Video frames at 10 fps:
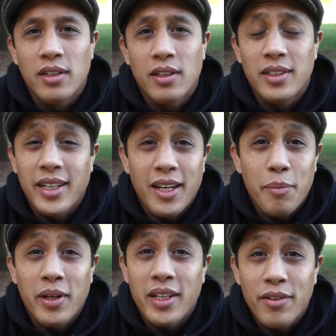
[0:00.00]
Does
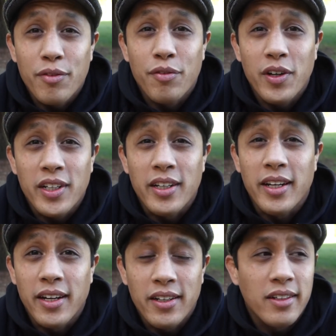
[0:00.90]
anybody even fucking
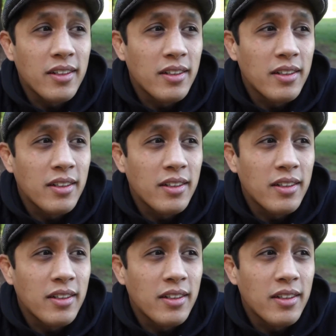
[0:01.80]
care?